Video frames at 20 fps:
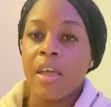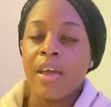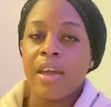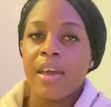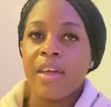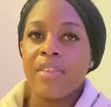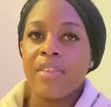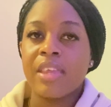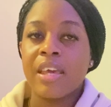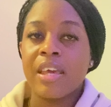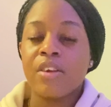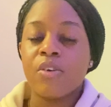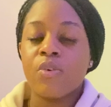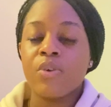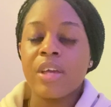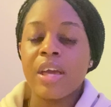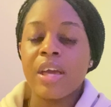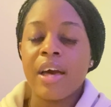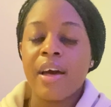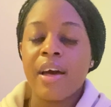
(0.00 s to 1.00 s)
And then oh
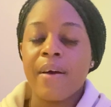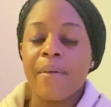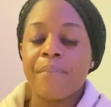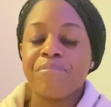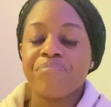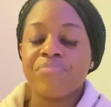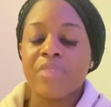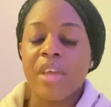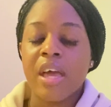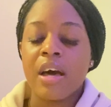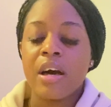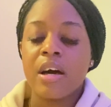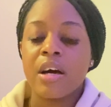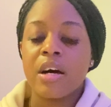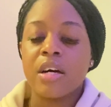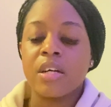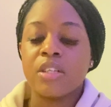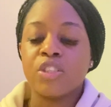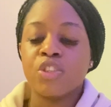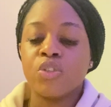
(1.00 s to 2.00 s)
yeah,
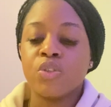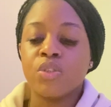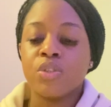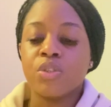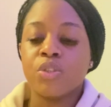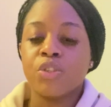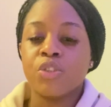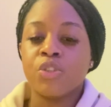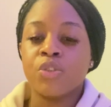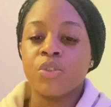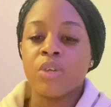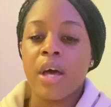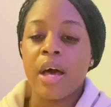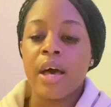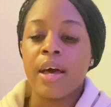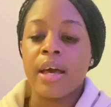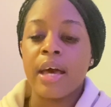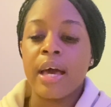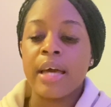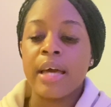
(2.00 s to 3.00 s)
I really
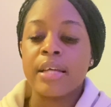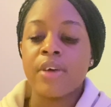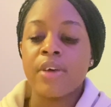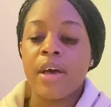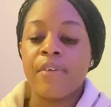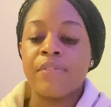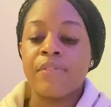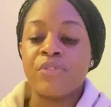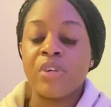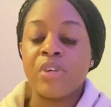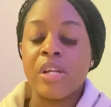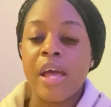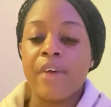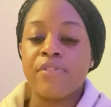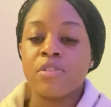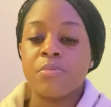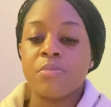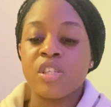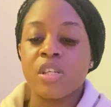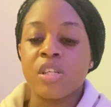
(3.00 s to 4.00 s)
have
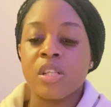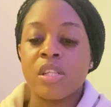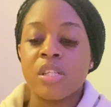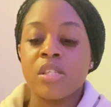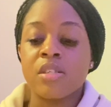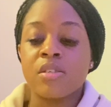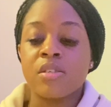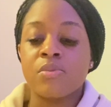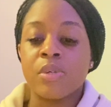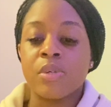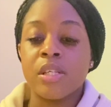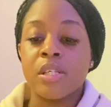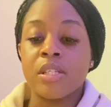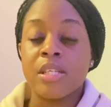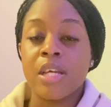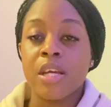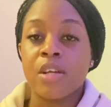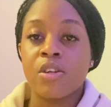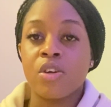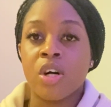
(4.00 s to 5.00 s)
to mention this is really
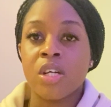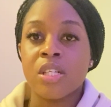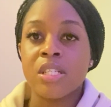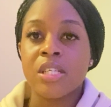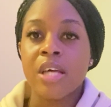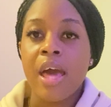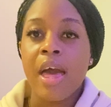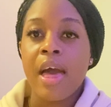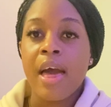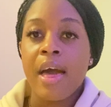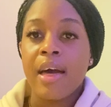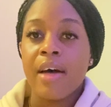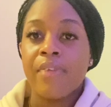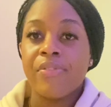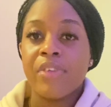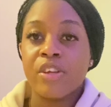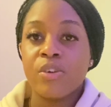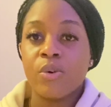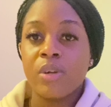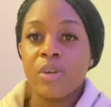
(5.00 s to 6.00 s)
take note.
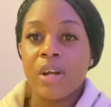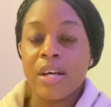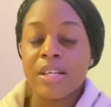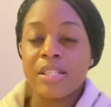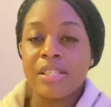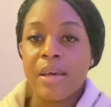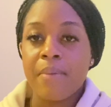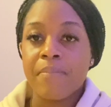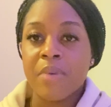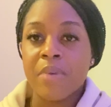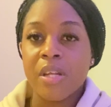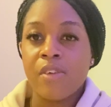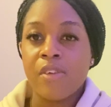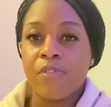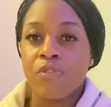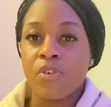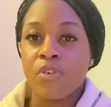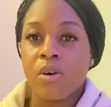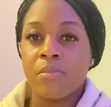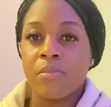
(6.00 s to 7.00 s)
They don't accept money
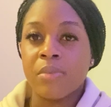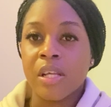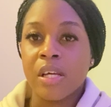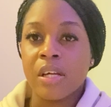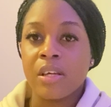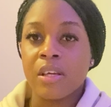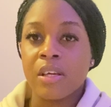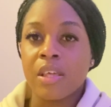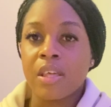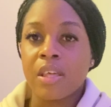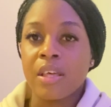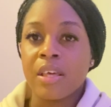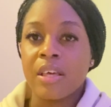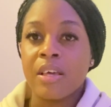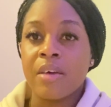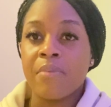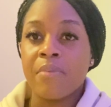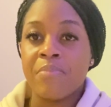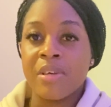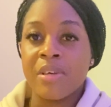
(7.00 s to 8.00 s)
from like
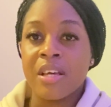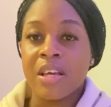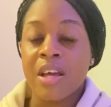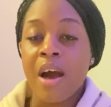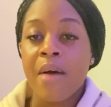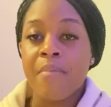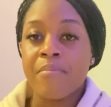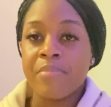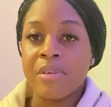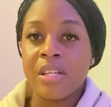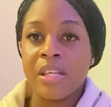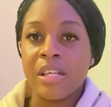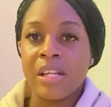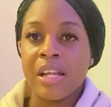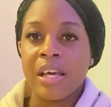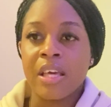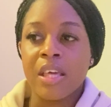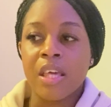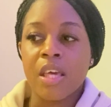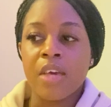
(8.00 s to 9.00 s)
a company.
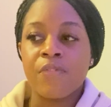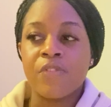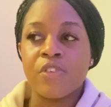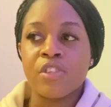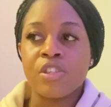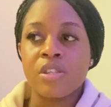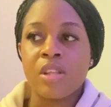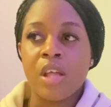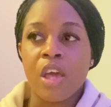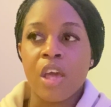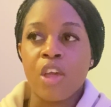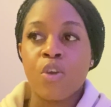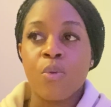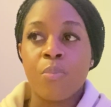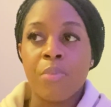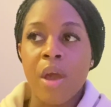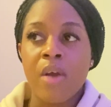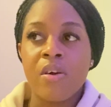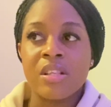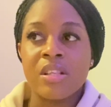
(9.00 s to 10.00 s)
Like if it's like your
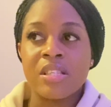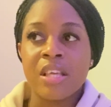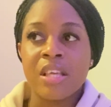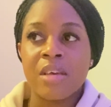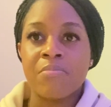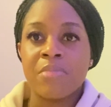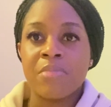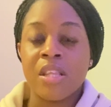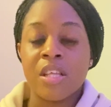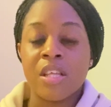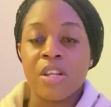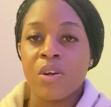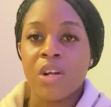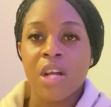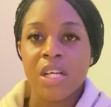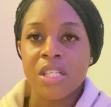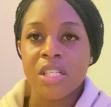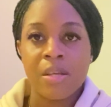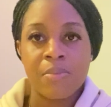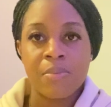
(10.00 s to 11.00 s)
parents' company, they don't
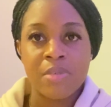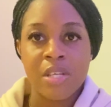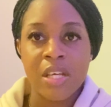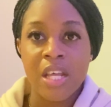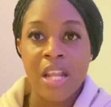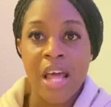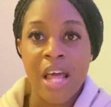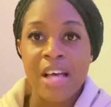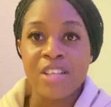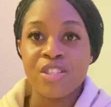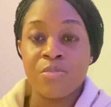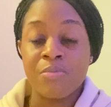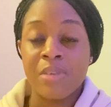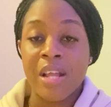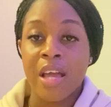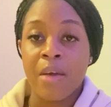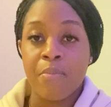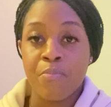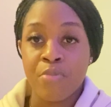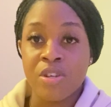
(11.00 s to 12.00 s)
accept it. It has to be
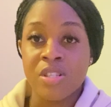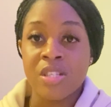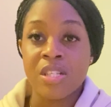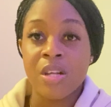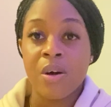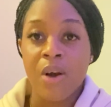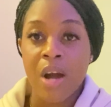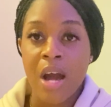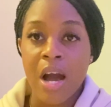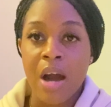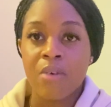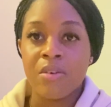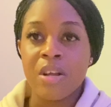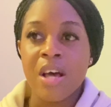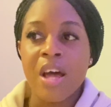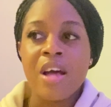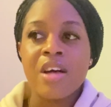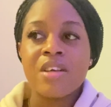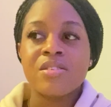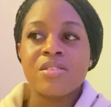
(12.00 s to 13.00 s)
like a personal account.
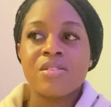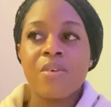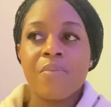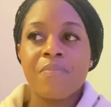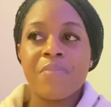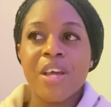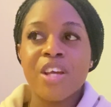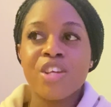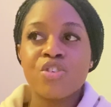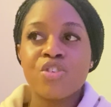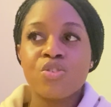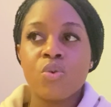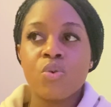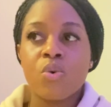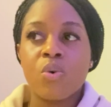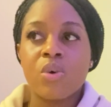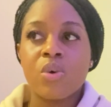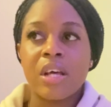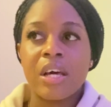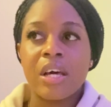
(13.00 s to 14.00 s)
So make
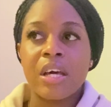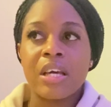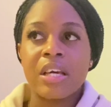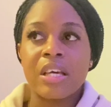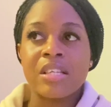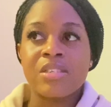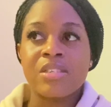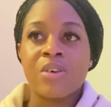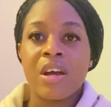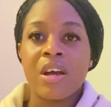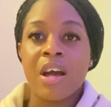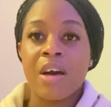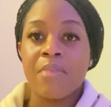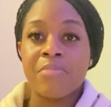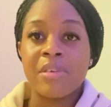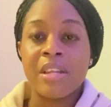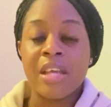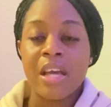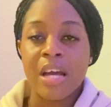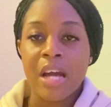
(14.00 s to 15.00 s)
sure like it's not a
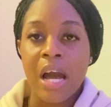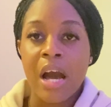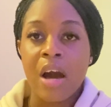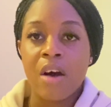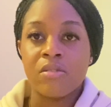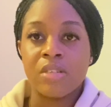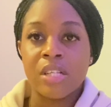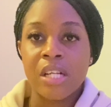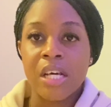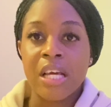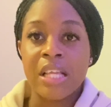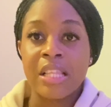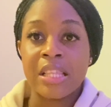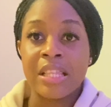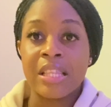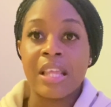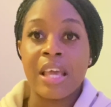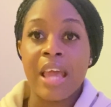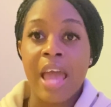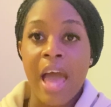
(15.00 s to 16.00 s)
company account. Like
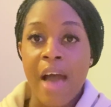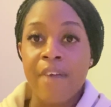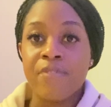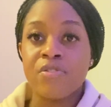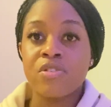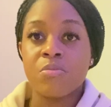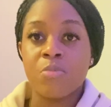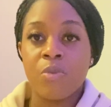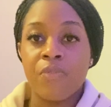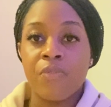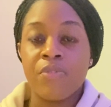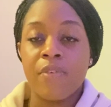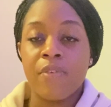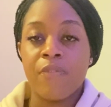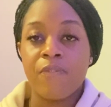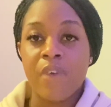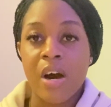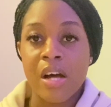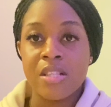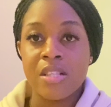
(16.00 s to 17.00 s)
they have to move the
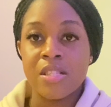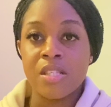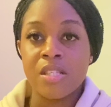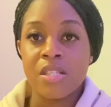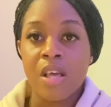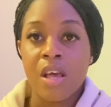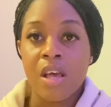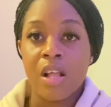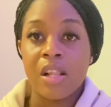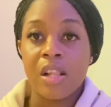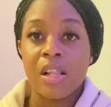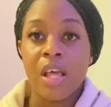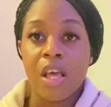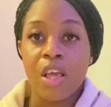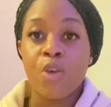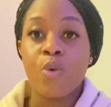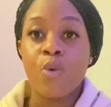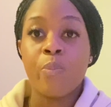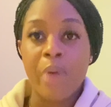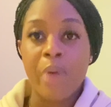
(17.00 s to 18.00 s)
funds.
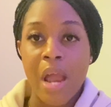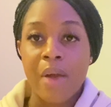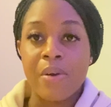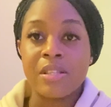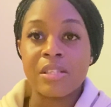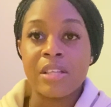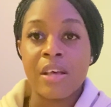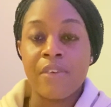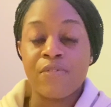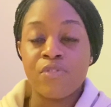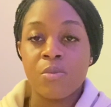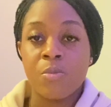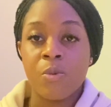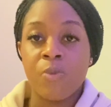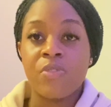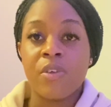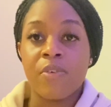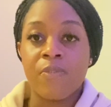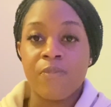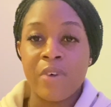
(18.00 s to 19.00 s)
Like your parents have to
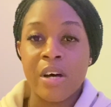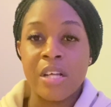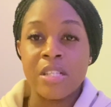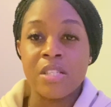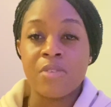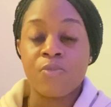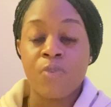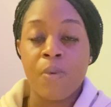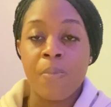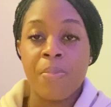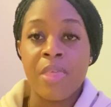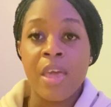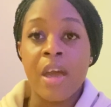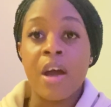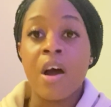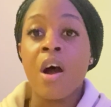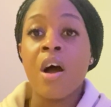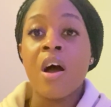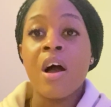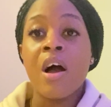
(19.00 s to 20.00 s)
move the funds from
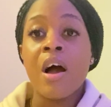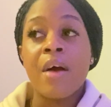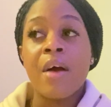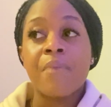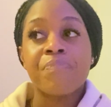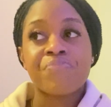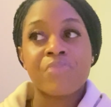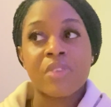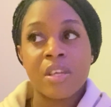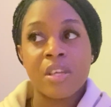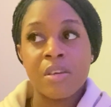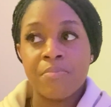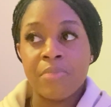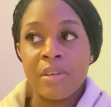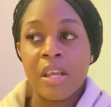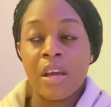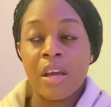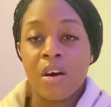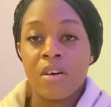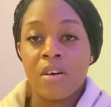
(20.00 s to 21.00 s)
their
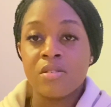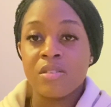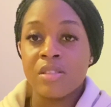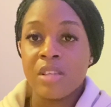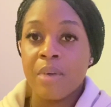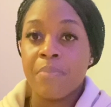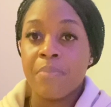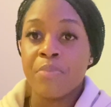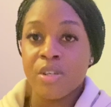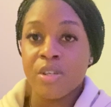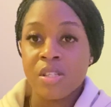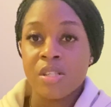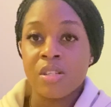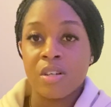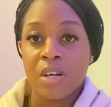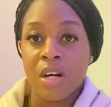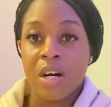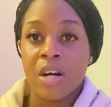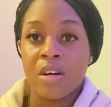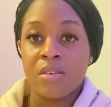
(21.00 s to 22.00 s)
company account to their personal
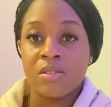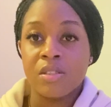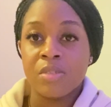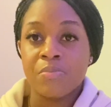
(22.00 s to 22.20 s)
account